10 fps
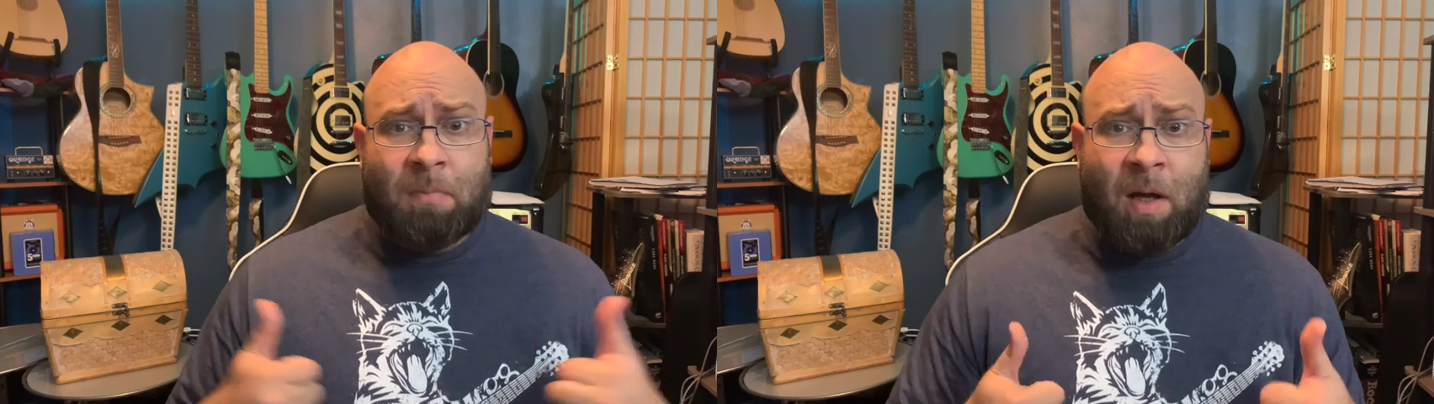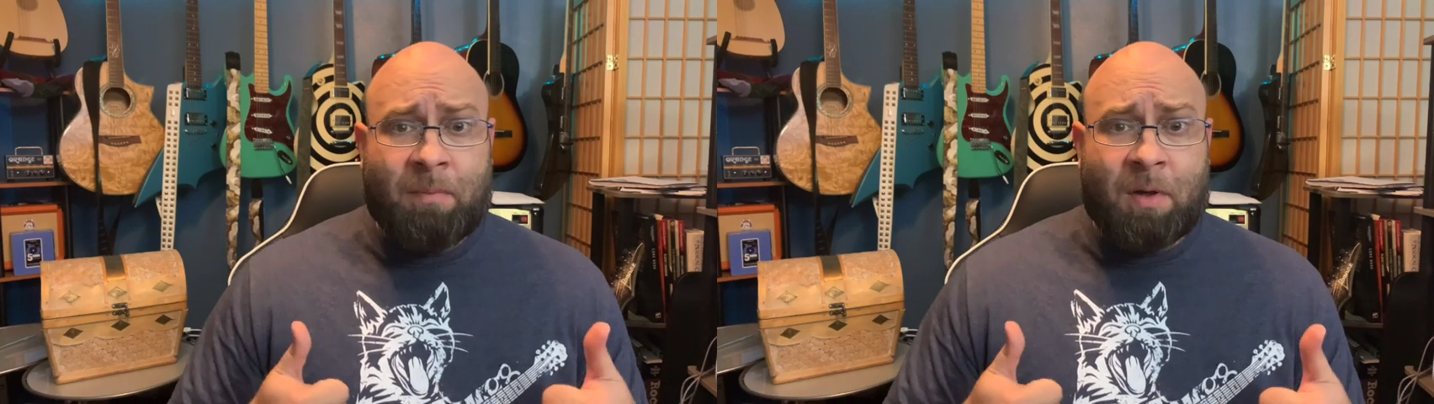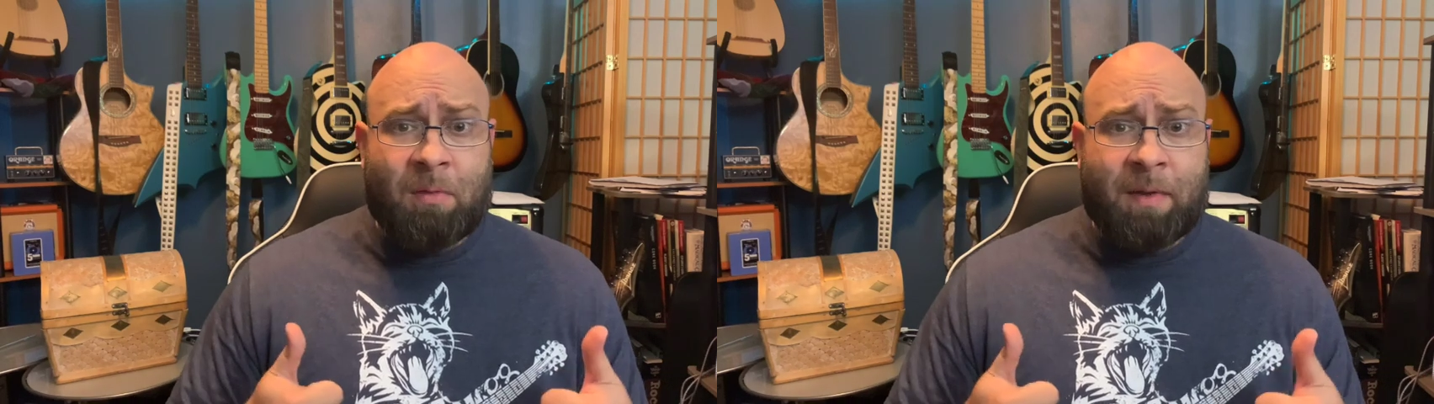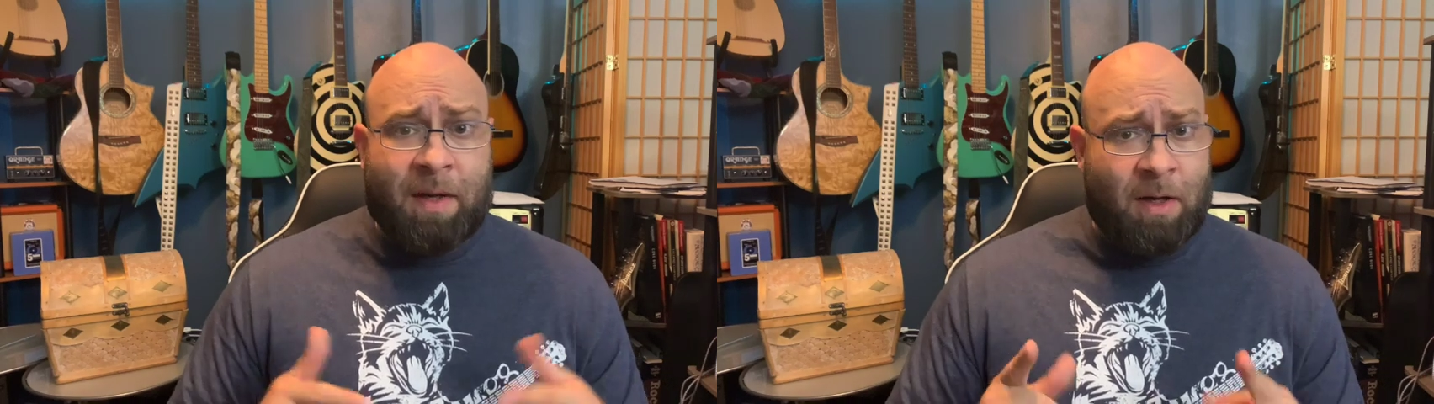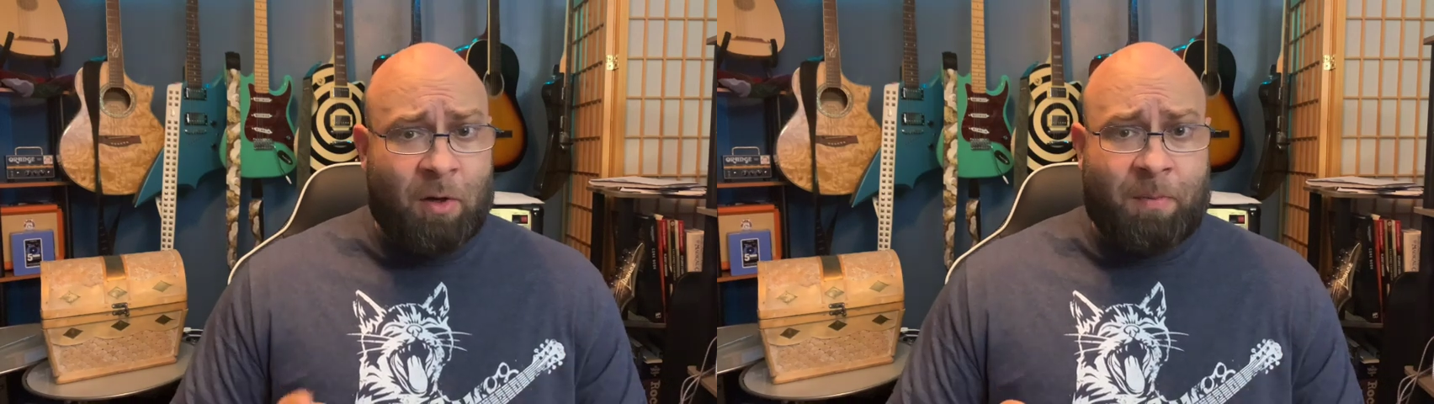I'm good with it.
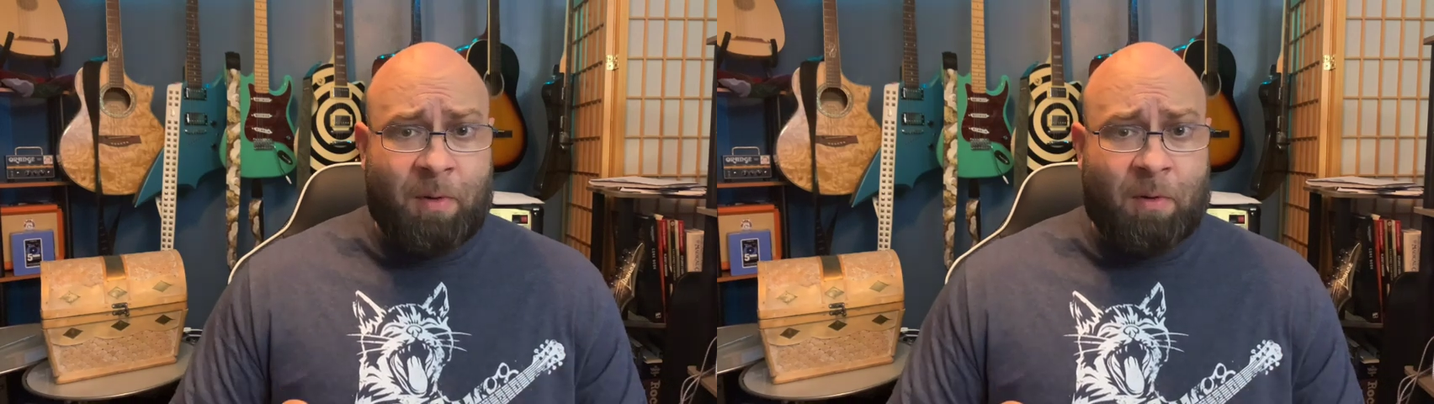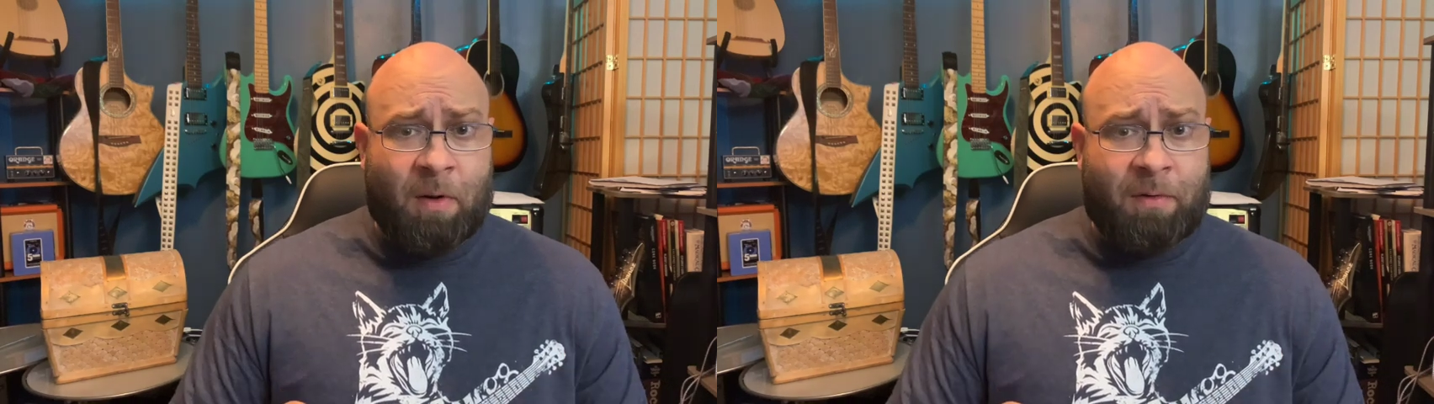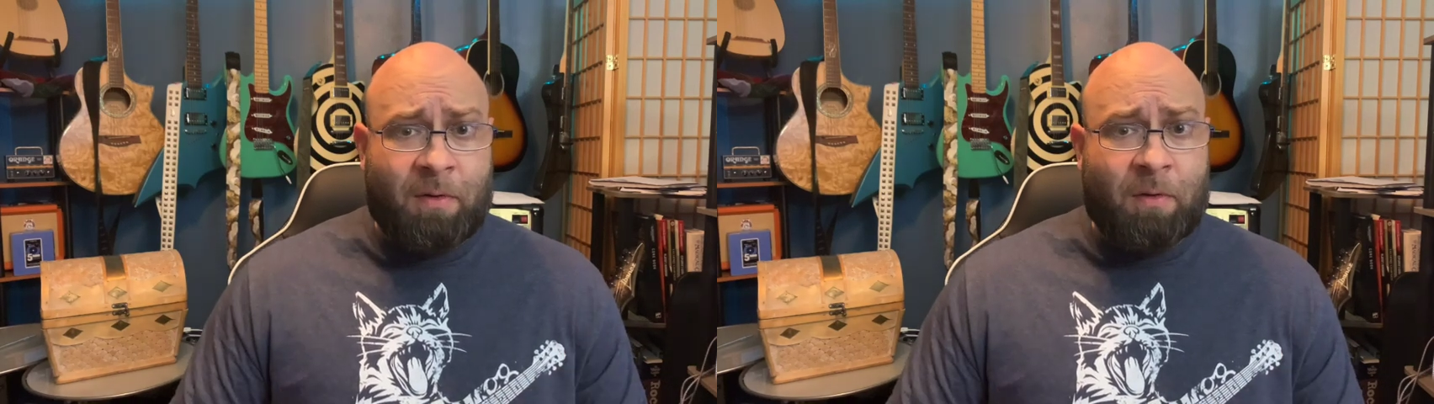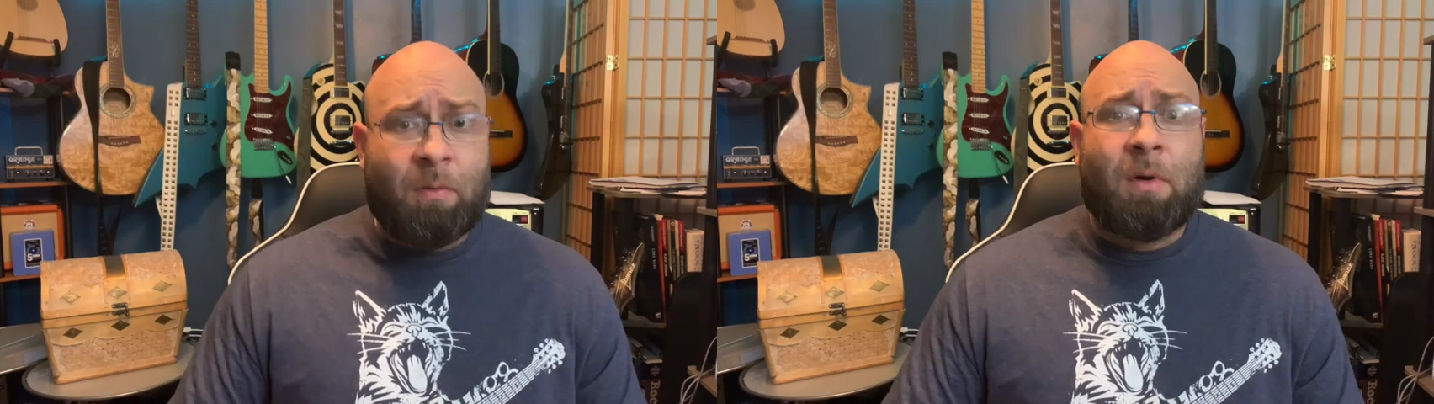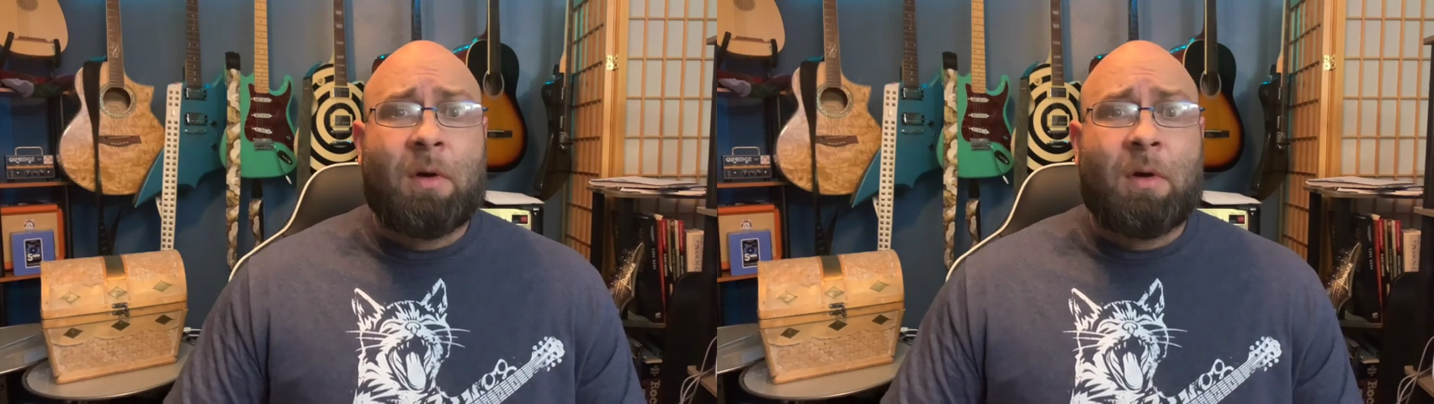I hope you are too.